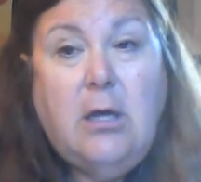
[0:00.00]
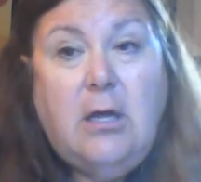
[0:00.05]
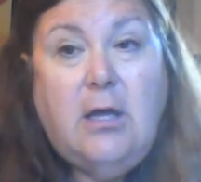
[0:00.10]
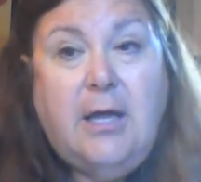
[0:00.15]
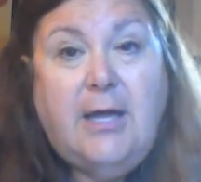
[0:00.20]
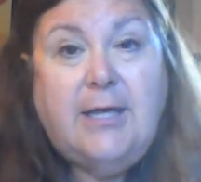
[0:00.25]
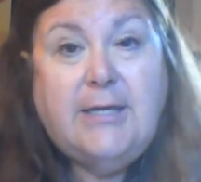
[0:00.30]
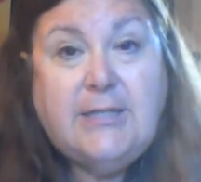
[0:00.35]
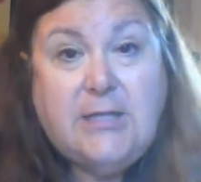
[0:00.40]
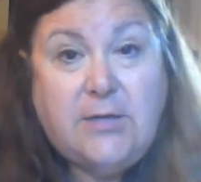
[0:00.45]

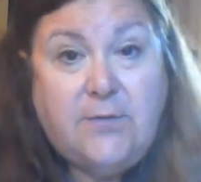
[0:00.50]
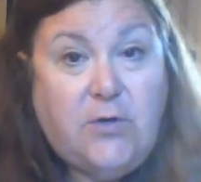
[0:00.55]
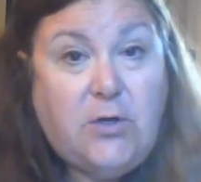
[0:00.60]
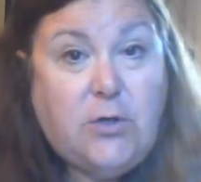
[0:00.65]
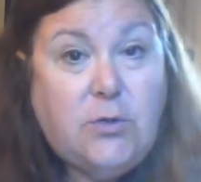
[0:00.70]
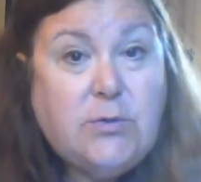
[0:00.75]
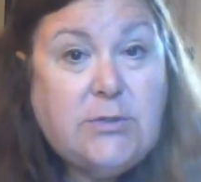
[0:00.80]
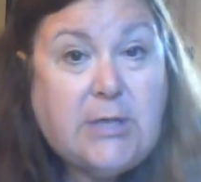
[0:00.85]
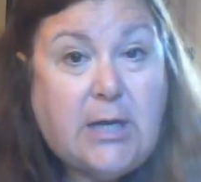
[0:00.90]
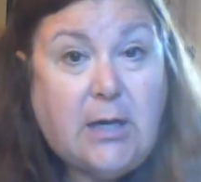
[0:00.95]
it's
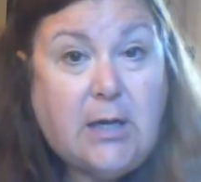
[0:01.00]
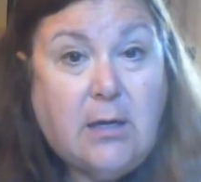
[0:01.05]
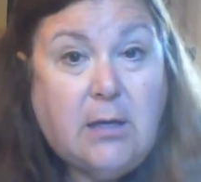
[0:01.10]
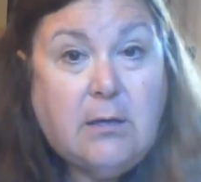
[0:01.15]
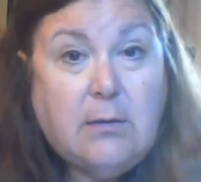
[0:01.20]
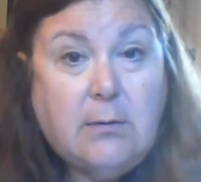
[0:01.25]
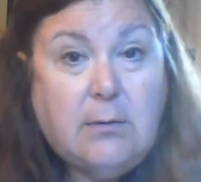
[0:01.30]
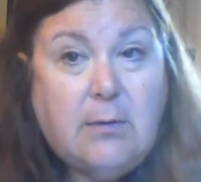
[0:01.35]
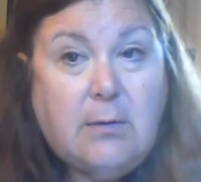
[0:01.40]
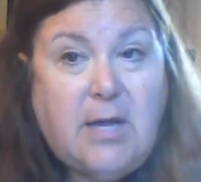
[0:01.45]
confusing
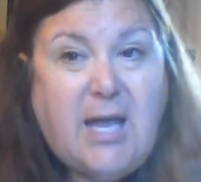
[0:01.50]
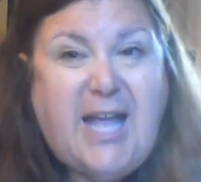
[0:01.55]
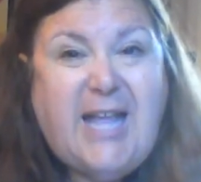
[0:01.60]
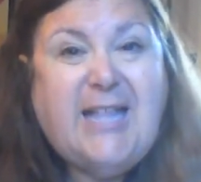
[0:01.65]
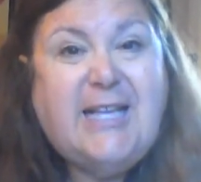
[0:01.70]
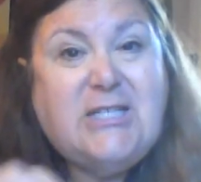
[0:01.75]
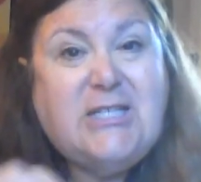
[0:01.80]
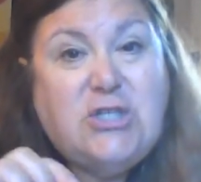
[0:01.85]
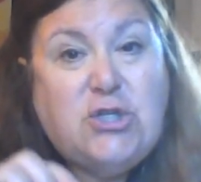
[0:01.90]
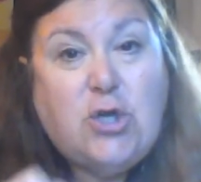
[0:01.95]
and
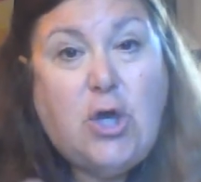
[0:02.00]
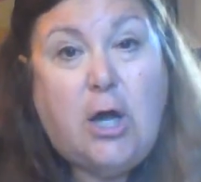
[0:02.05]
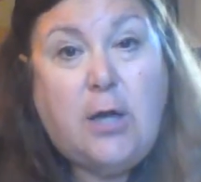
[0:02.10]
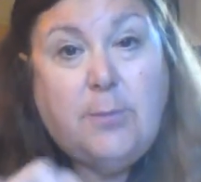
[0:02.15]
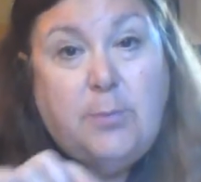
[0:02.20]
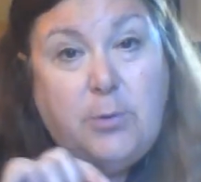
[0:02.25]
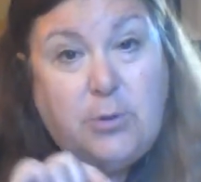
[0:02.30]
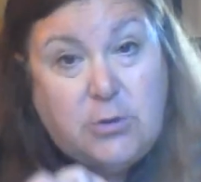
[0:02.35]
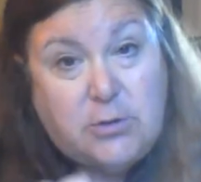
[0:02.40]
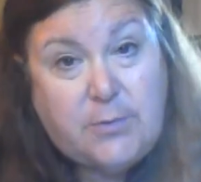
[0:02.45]
it's not
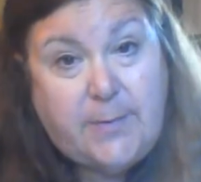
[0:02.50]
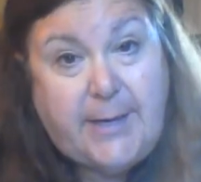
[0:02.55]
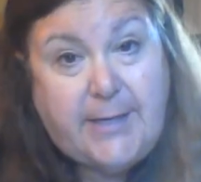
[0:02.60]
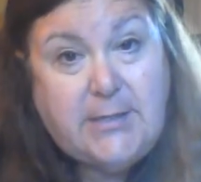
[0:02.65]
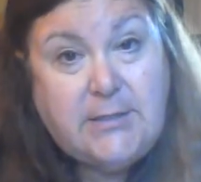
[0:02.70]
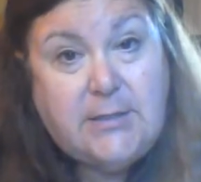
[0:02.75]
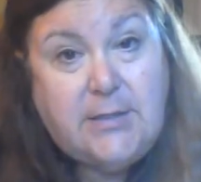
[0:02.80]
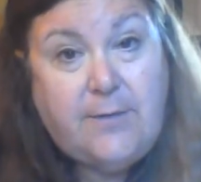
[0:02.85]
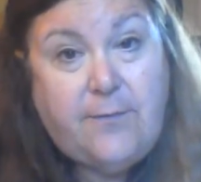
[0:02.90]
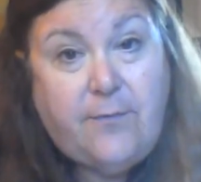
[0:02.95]

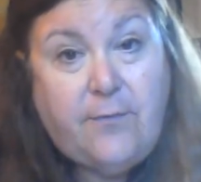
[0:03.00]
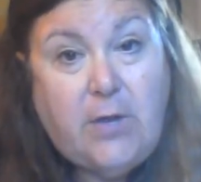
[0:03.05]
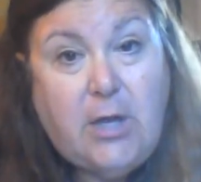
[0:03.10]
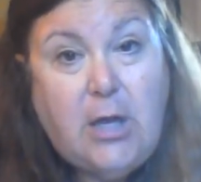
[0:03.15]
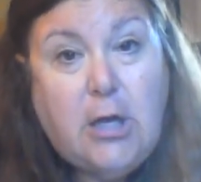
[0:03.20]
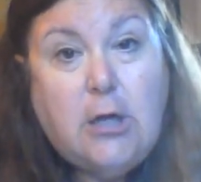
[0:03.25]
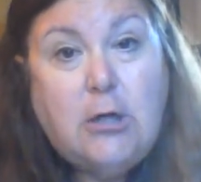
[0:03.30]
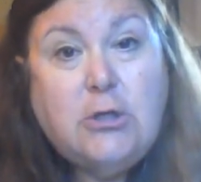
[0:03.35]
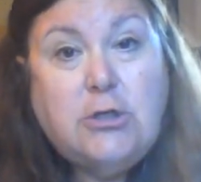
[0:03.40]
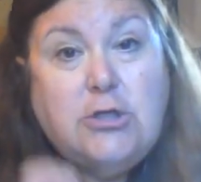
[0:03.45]
persuasive.
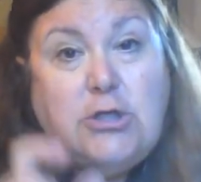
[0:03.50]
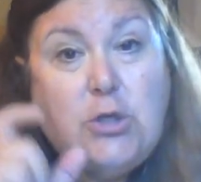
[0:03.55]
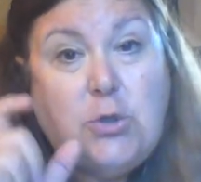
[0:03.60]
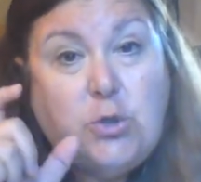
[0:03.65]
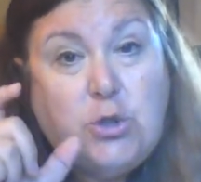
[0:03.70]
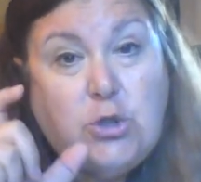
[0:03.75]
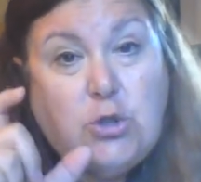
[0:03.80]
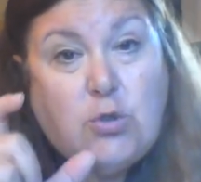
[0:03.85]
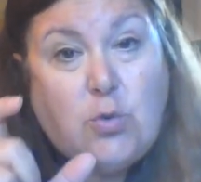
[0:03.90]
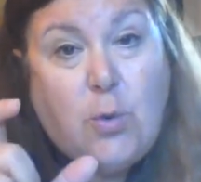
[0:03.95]
So
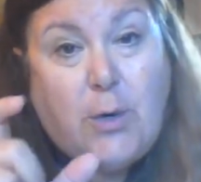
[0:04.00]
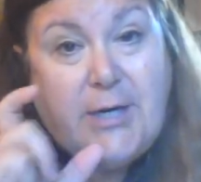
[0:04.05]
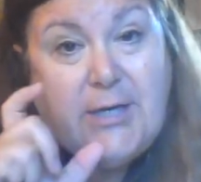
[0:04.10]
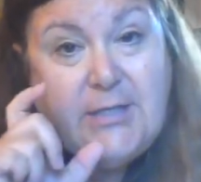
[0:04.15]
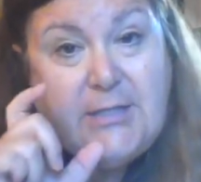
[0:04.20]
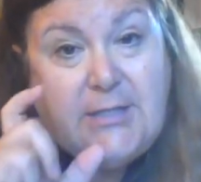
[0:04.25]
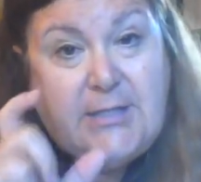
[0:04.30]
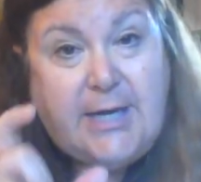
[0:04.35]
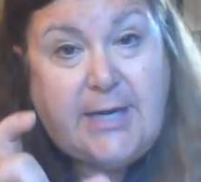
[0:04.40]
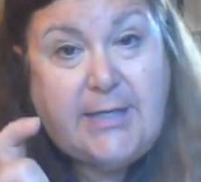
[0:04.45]
short
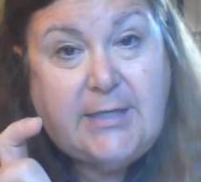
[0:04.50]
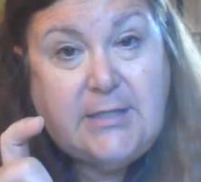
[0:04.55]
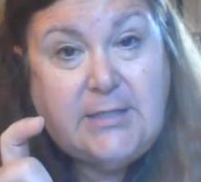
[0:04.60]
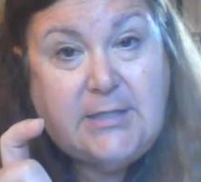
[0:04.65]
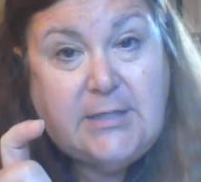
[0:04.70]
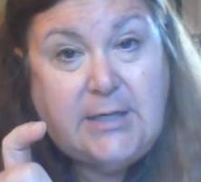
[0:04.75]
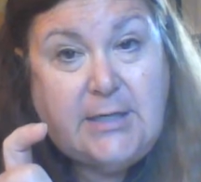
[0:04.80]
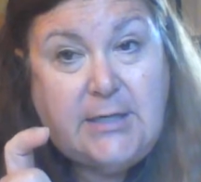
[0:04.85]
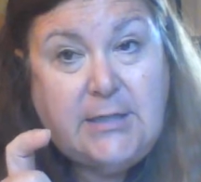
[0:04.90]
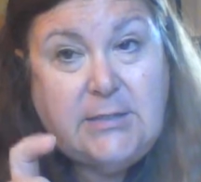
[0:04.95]

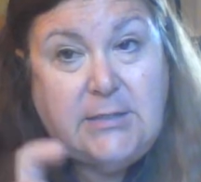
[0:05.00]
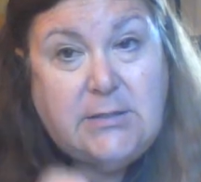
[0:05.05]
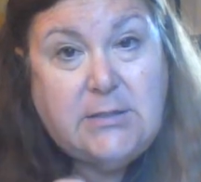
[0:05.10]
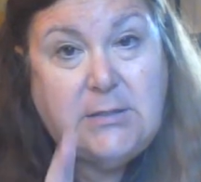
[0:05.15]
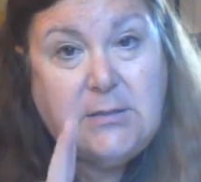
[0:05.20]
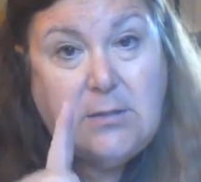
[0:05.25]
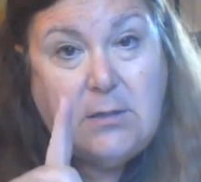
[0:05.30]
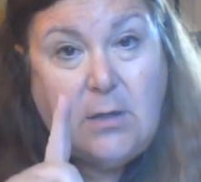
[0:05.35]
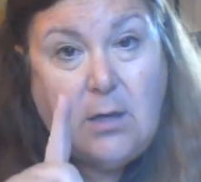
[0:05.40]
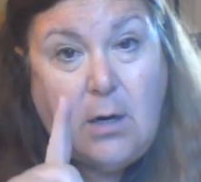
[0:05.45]
sentences
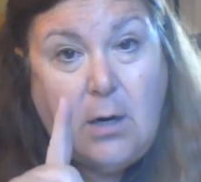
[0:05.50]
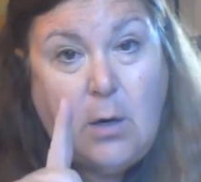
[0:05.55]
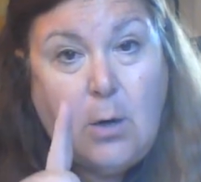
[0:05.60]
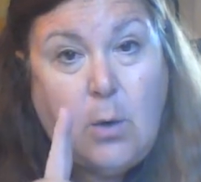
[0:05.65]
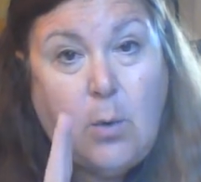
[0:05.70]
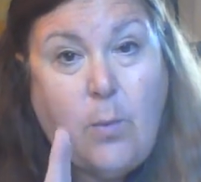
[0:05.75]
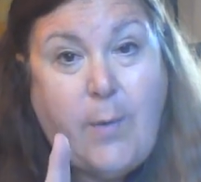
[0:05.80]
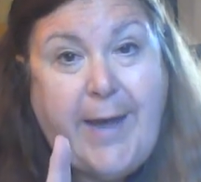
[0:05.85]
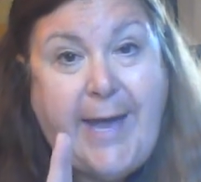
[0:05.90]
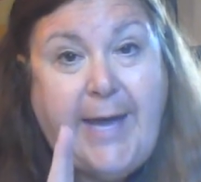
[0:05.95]
are
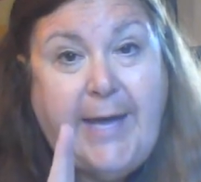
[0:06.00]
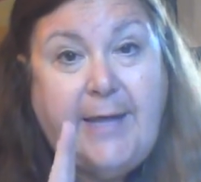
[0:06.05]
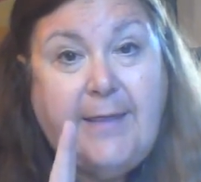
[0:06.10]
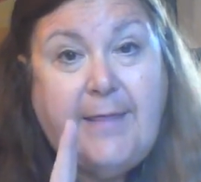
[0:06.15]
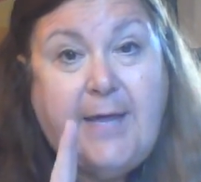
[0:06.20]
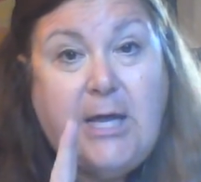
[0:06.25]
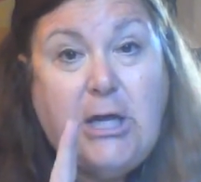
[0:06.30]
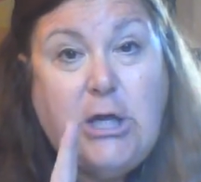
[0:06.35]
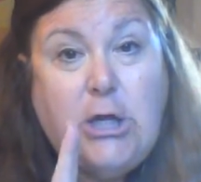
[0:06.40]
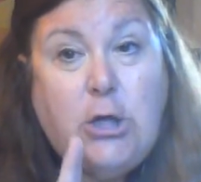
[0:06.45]
a way
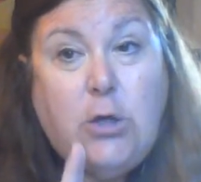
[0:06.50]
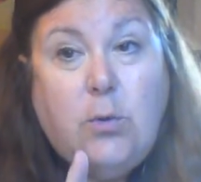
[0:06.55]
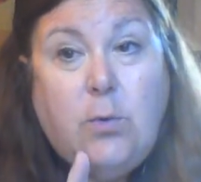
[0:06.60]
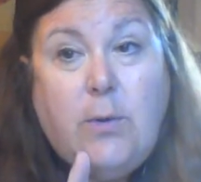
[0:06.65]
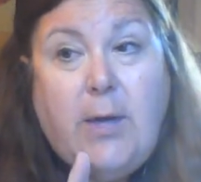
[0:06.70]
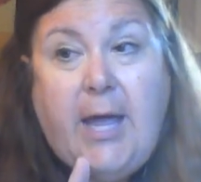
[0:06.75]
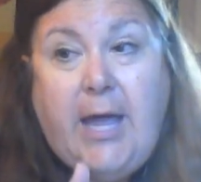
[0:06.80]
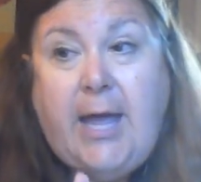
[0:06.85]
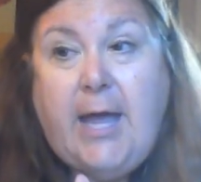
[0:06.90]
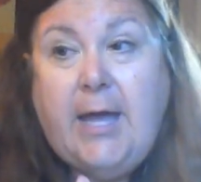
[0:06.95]
that you
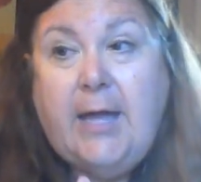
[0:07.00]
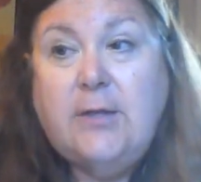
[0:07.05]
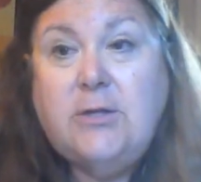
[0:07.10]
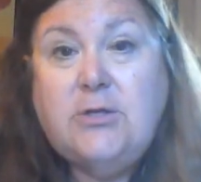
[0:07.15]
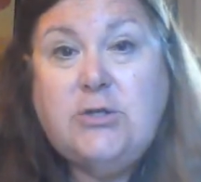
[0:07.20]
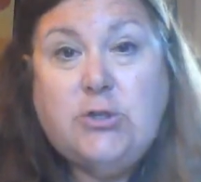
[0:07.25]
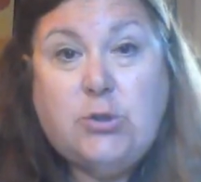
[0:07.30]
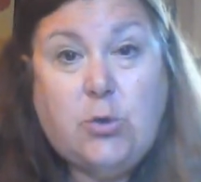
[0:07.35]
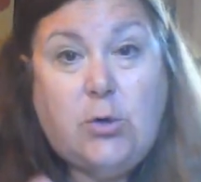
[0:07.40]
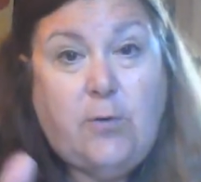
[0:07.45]
can
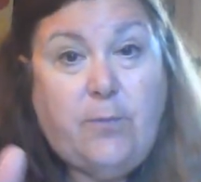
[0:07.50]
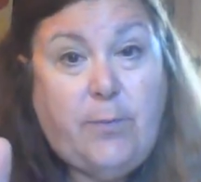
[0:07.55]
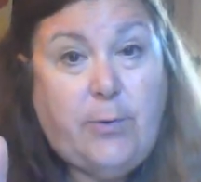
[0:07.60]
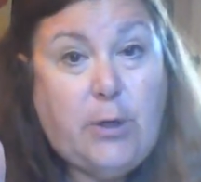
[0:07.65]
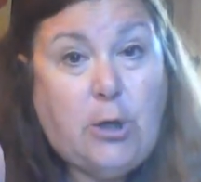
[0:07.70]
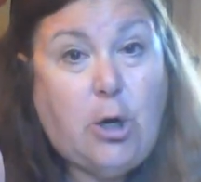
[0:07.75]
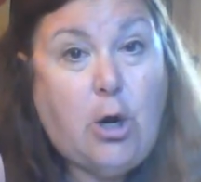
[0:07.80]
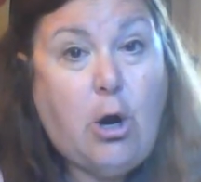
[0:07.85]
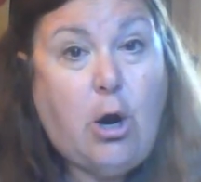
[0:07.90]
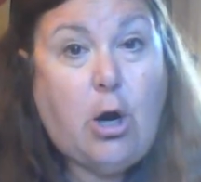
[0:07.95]
sort of put
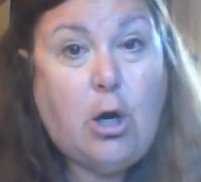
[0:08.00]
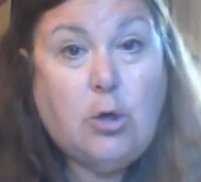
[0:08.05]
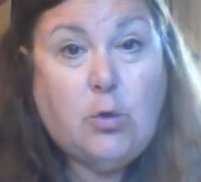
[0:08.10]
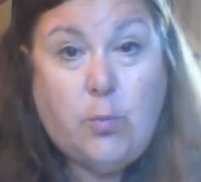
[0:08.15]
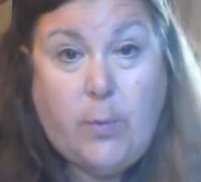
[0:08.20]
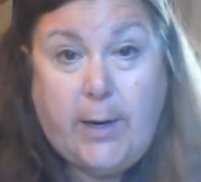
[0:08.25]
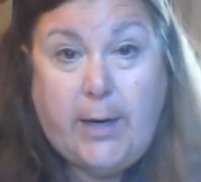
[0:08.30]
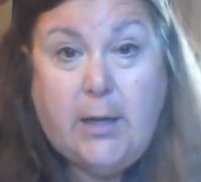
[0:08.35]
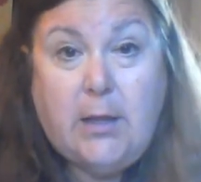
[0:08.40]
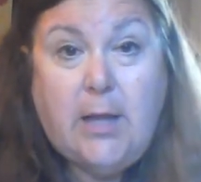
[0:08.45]
a
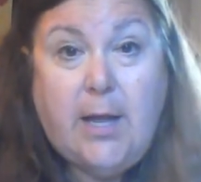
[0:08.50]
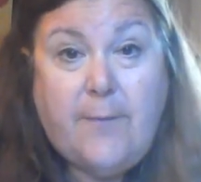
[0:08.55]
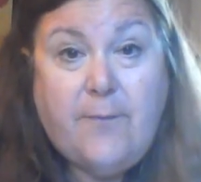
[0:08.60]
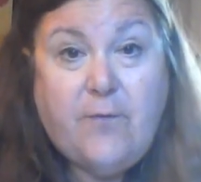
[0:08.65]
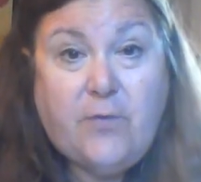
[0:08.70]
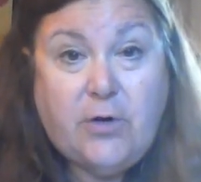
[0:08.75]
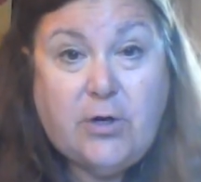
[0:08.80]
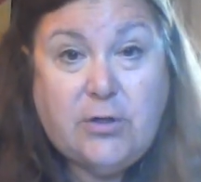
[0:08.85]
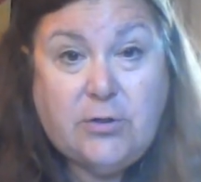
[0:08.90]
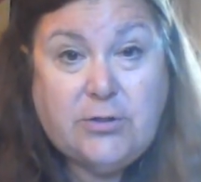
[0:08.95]
guardrail up
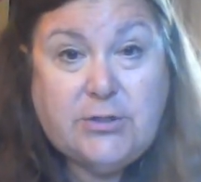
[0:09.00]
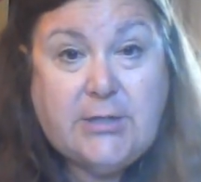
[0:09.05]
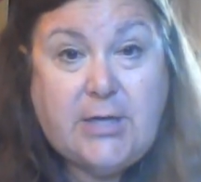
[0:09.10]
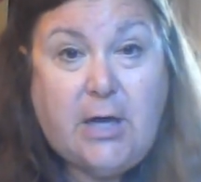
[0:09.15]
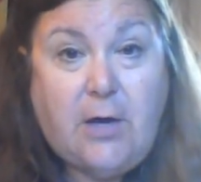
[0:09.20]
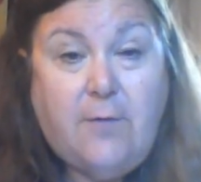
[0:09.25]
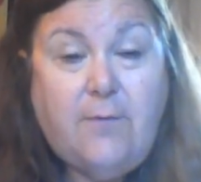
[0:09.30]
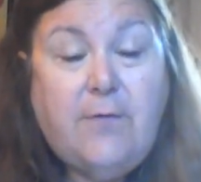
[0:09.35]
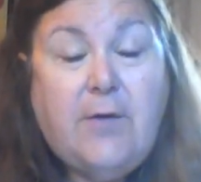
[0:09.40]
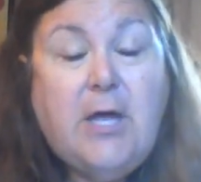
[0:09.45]
for
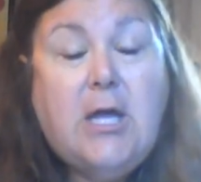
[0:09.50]
yourself